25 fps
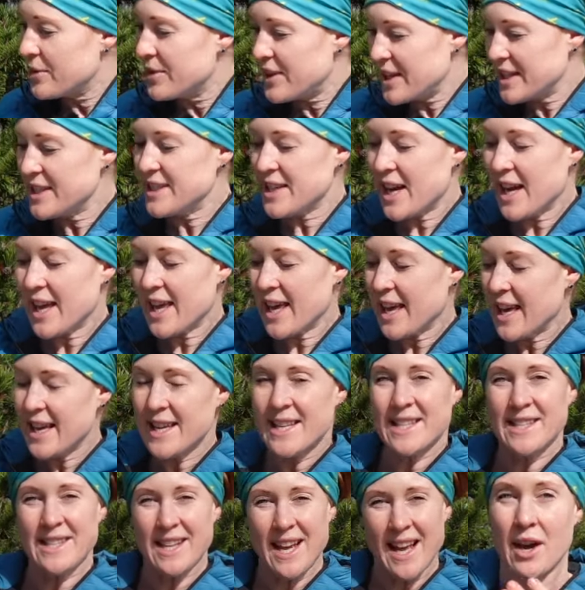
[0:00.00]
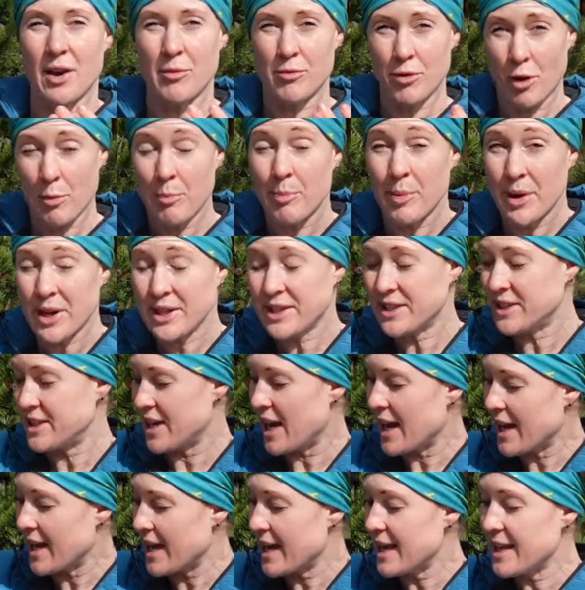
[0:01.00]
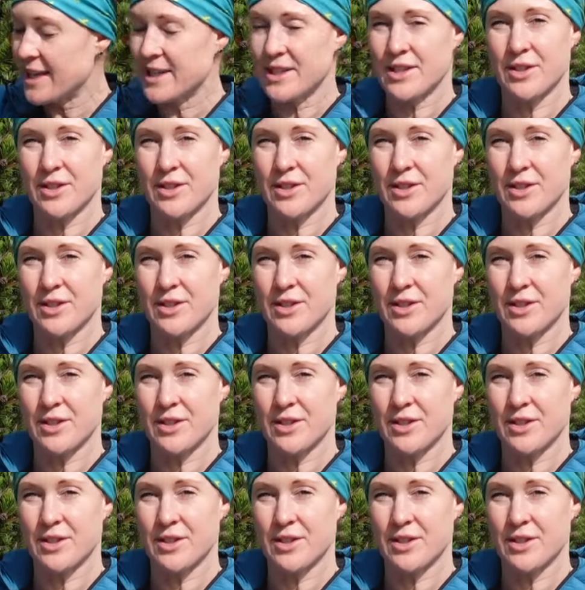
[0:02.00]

this jacket is a robust jacket. It's